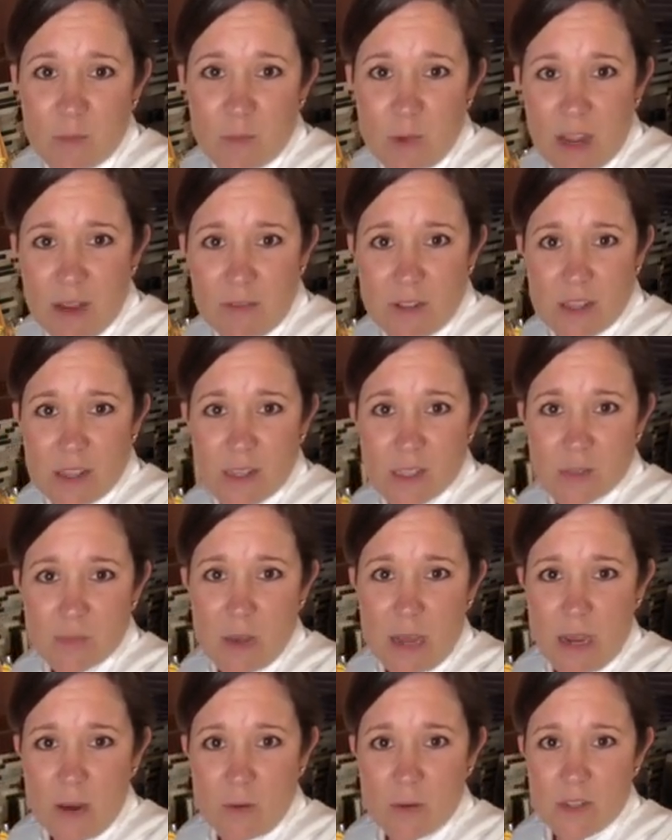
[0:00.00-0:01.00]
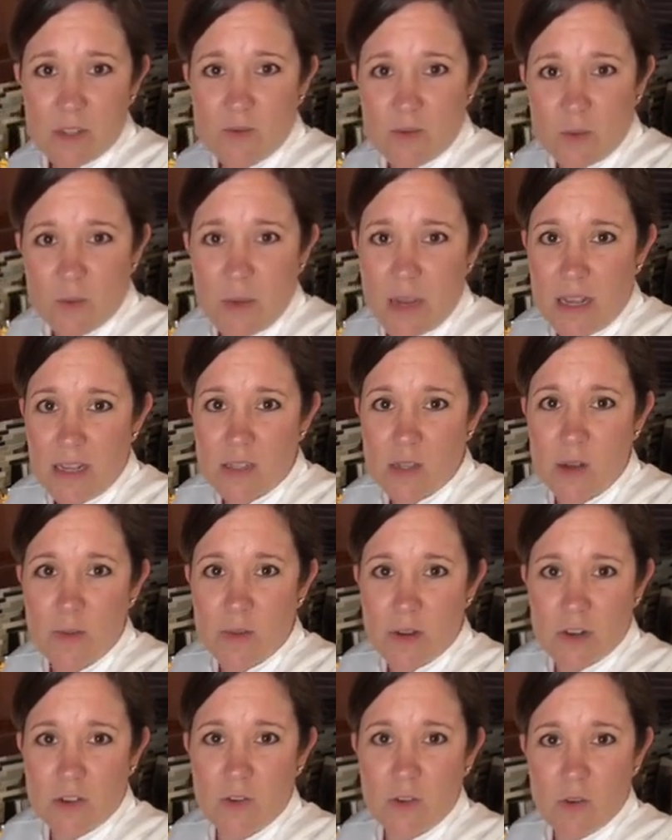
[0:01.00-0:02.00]
Everything's backwards for me, so I'm
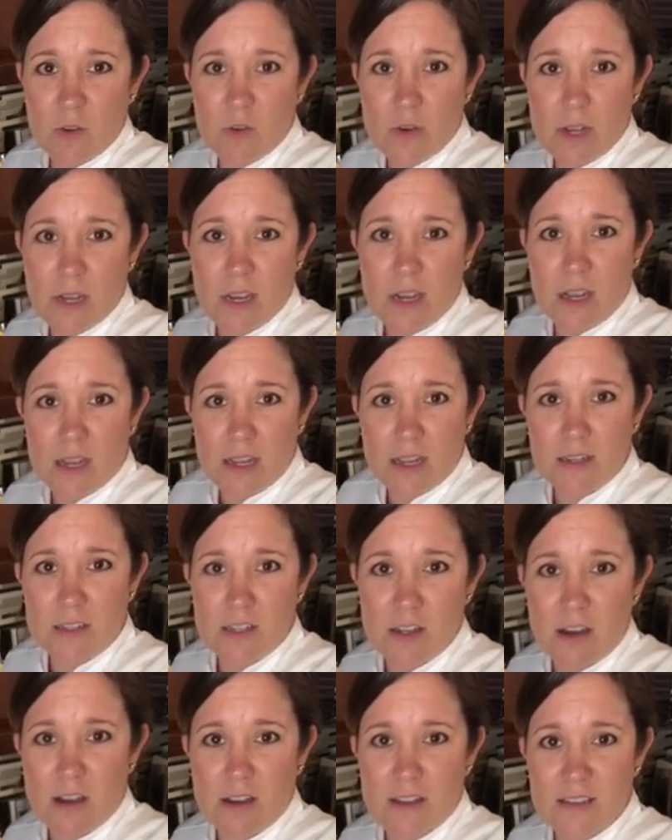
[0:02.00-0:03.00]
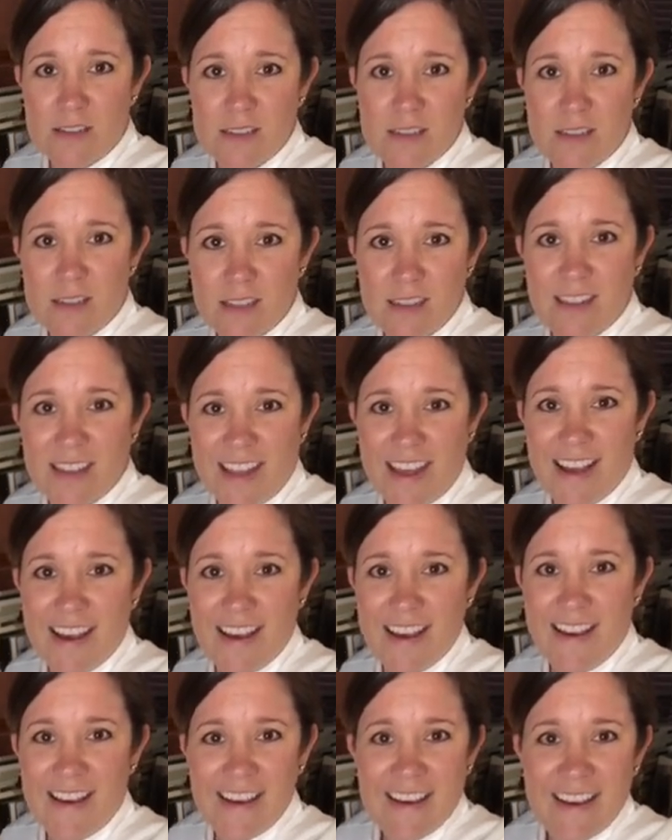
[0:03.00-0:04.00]
going to do a quick onion toss. Look at that.
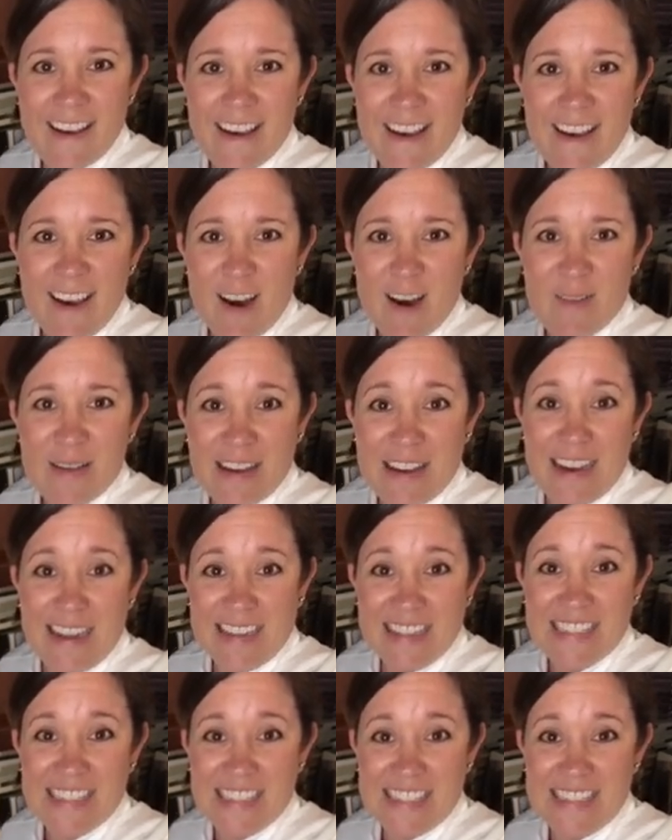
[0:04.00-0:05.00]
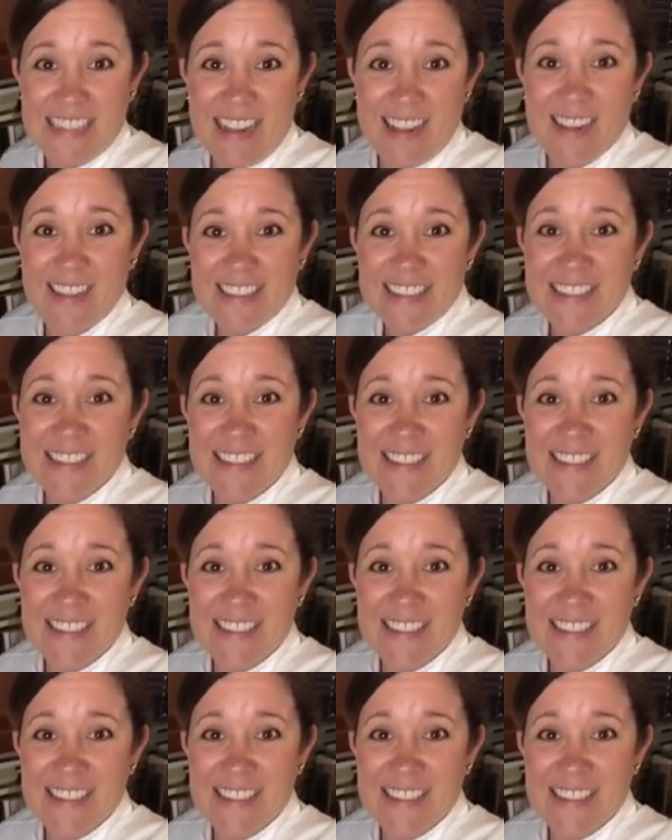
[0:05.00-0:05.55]
Oh my God, this is talent.